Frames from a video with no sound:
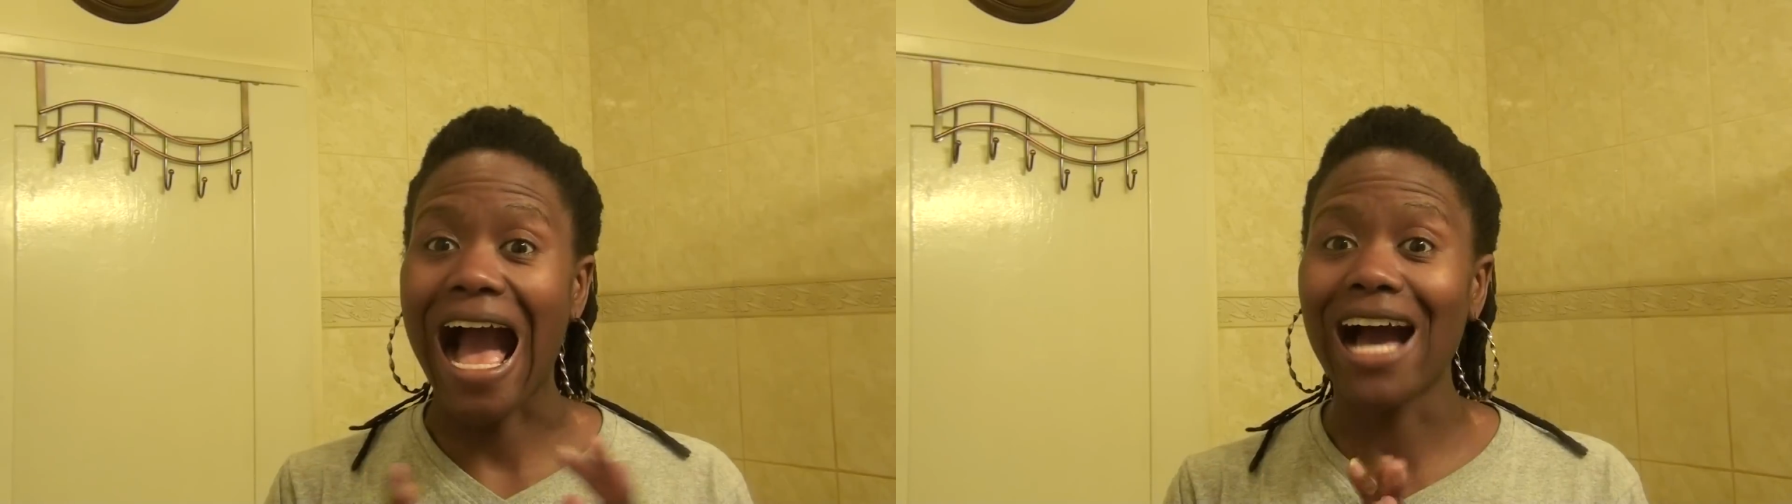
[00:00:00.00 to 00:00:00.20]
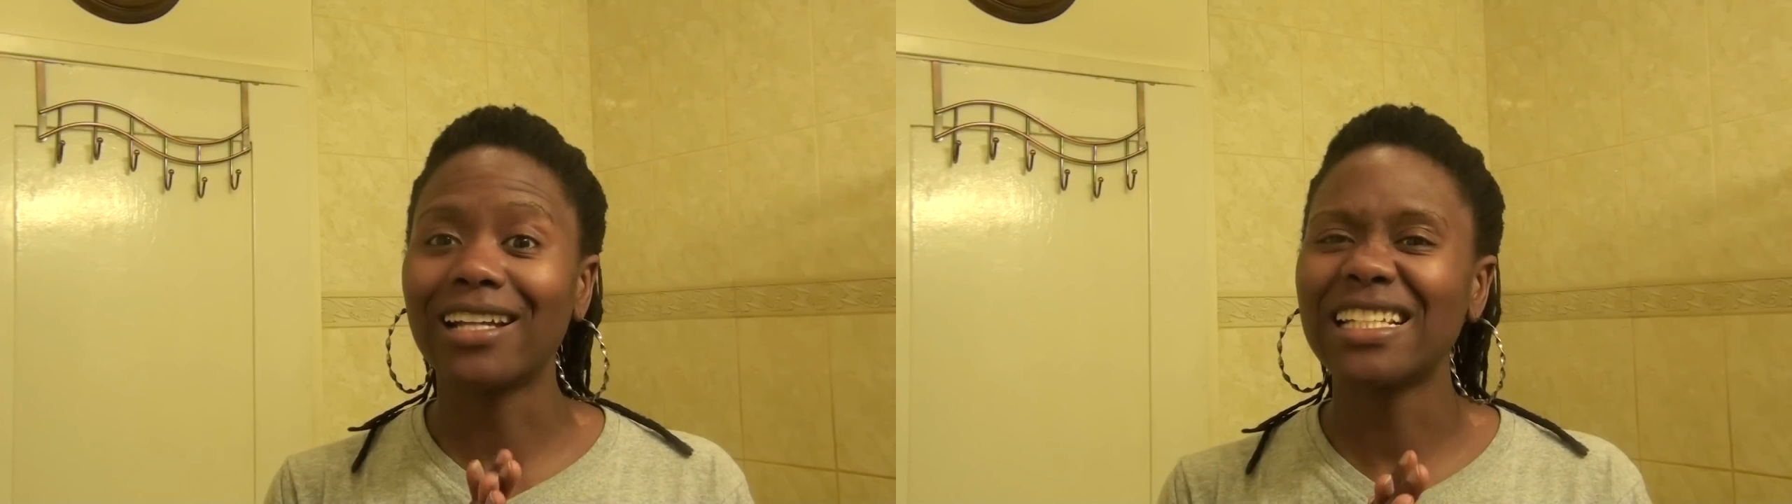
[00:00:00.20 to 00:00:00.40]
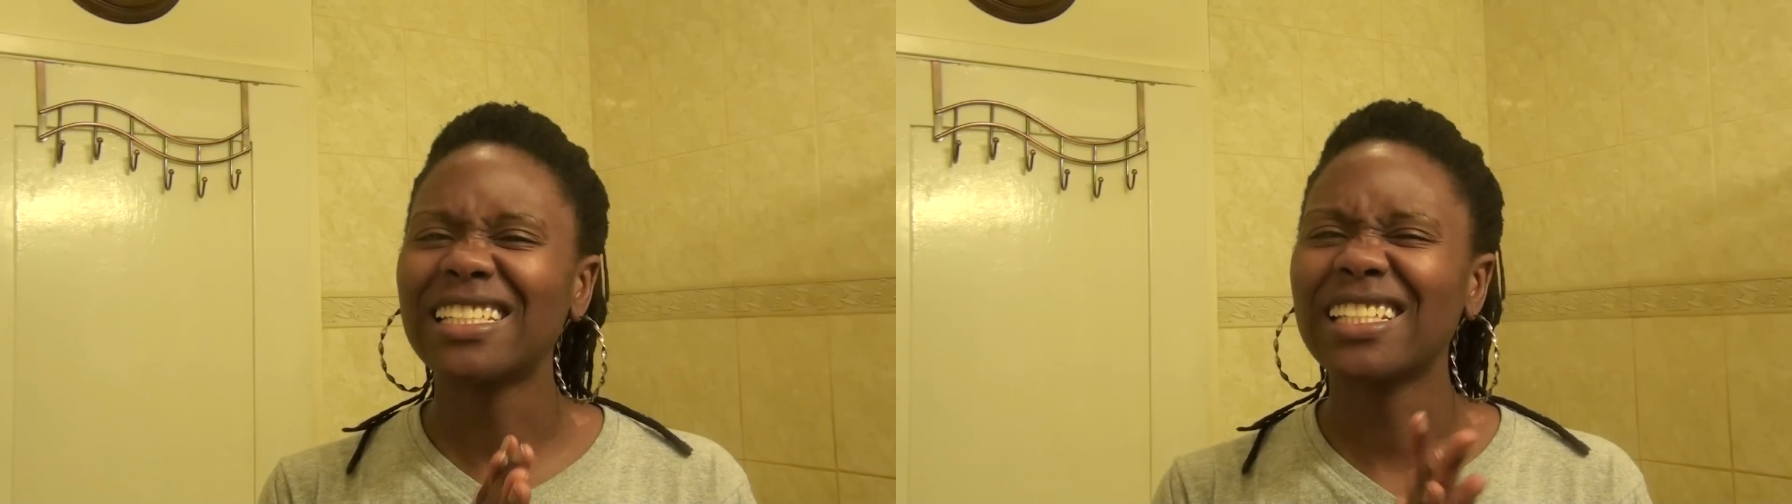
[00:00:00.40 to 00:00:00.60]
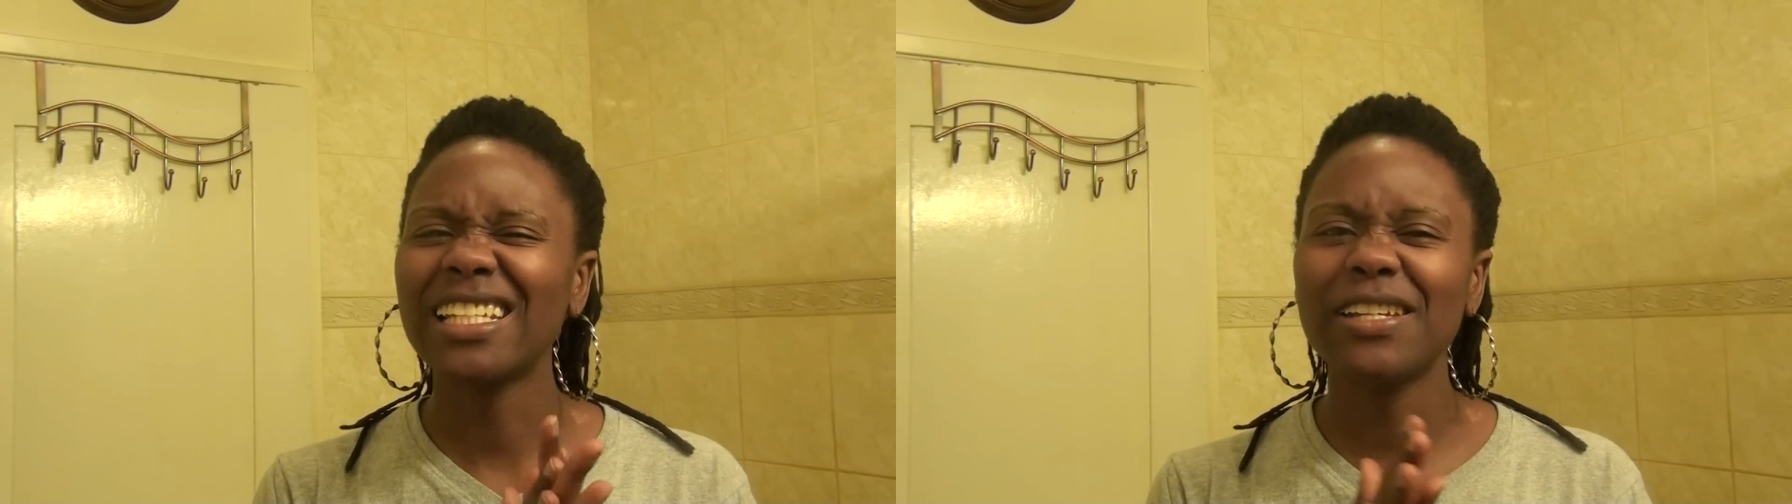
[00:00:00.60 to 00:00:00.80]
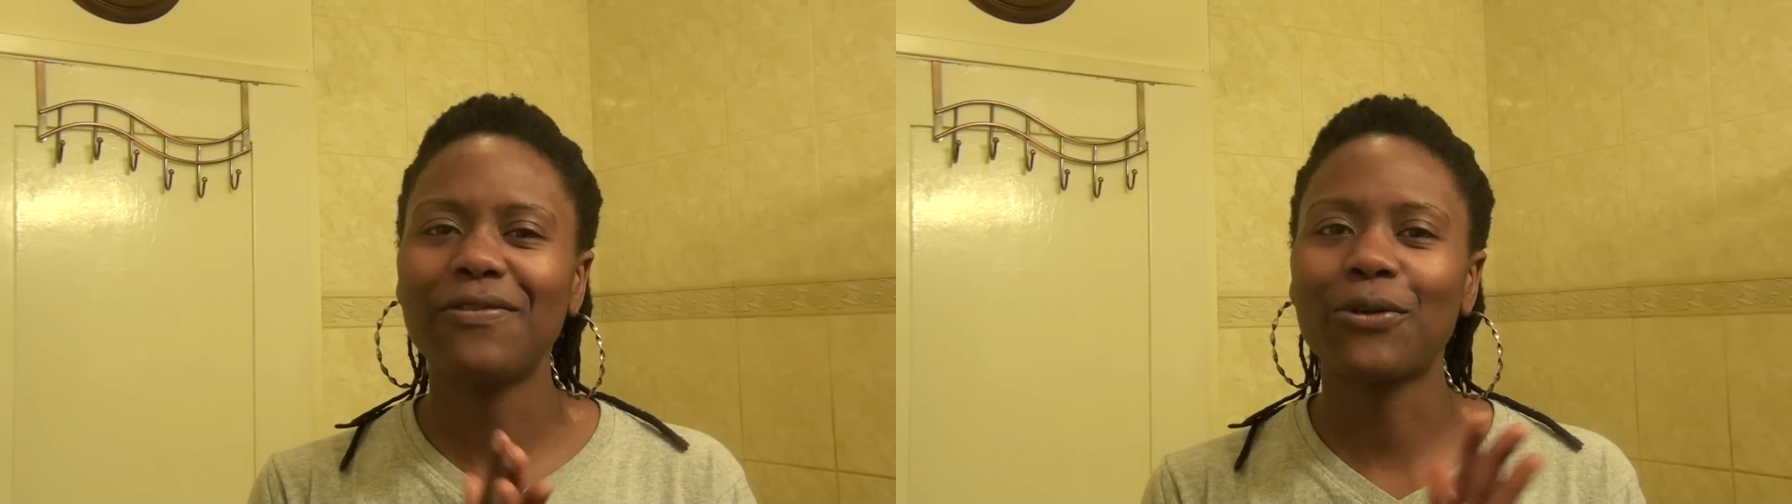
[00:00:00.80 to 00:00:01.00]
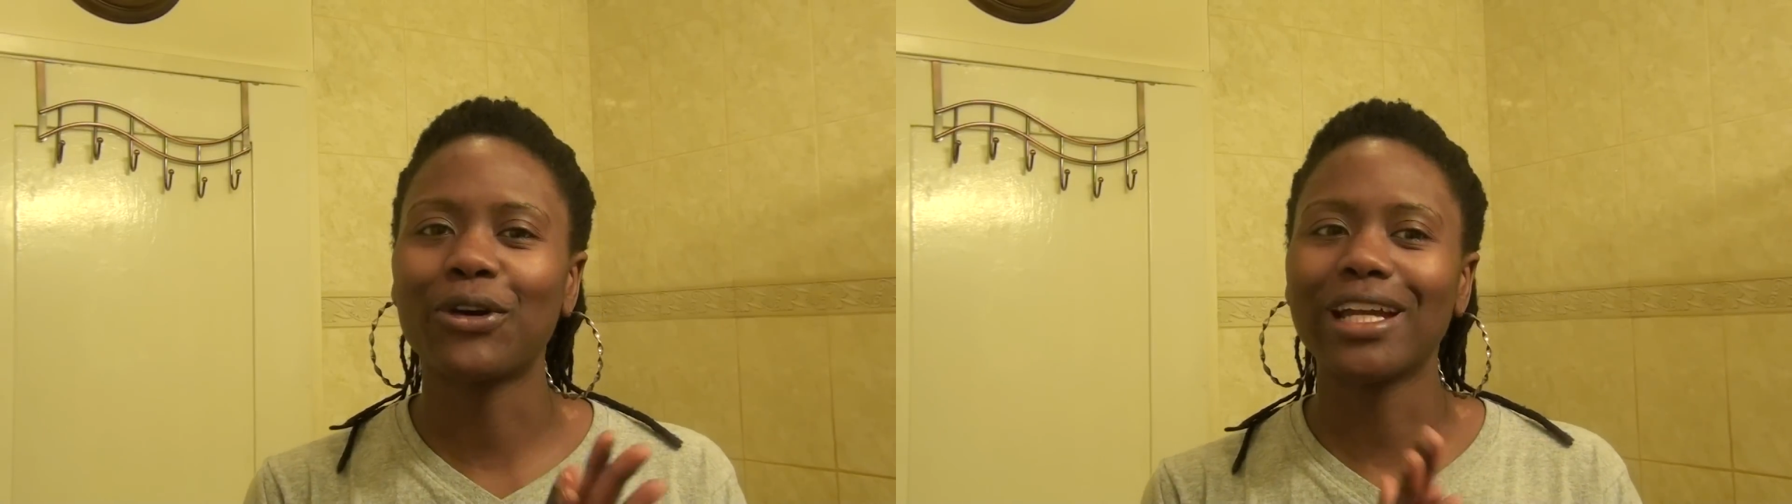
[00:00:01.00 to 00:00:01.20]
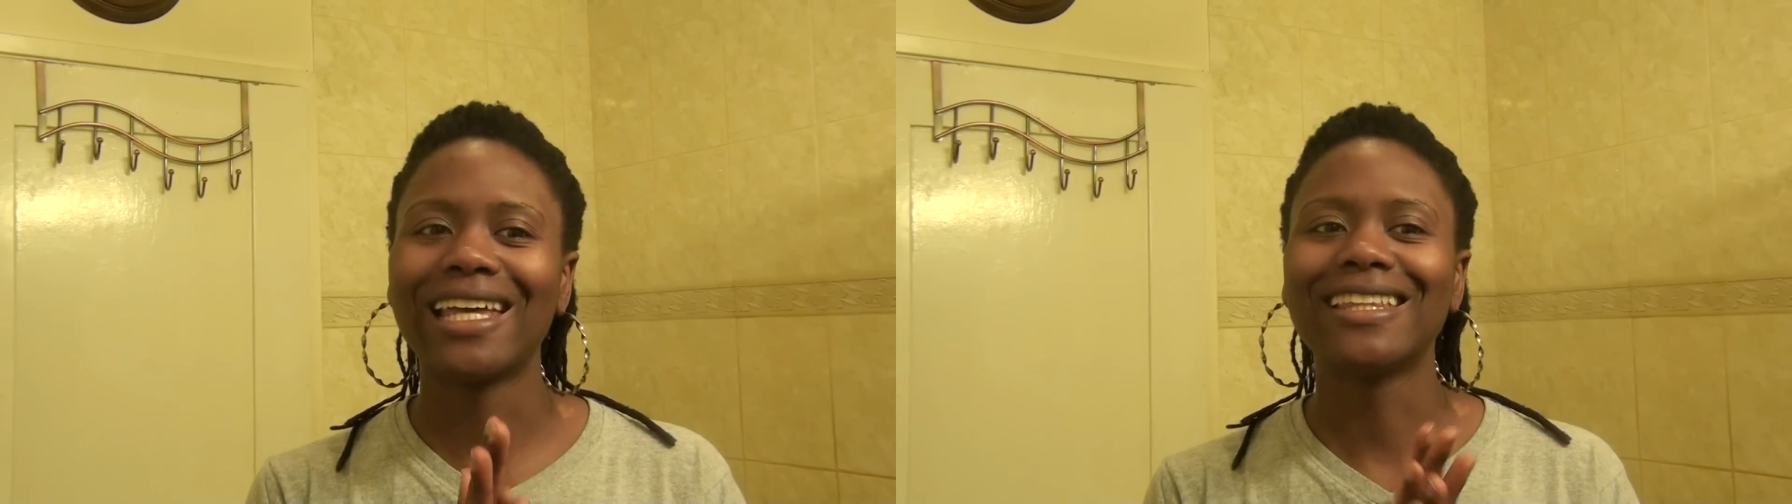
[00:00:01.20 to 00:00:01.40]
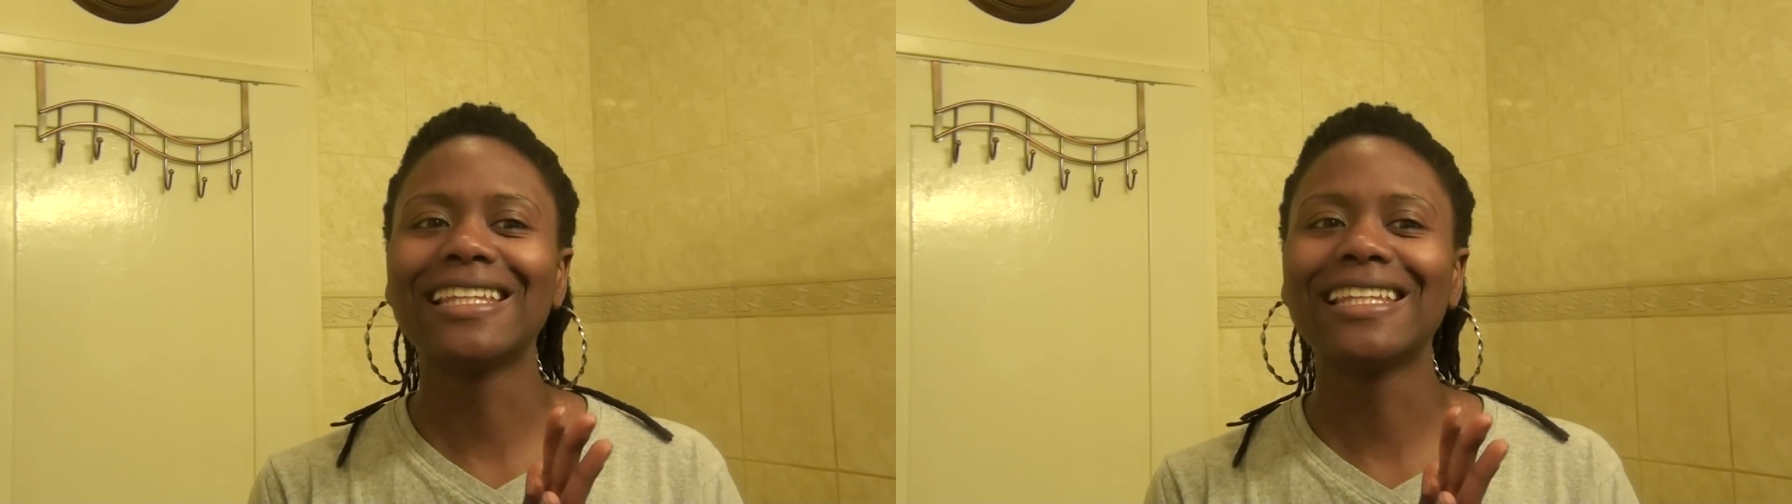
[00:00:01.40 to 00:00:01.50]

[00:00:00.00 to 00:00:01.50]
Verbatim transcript: honestly for at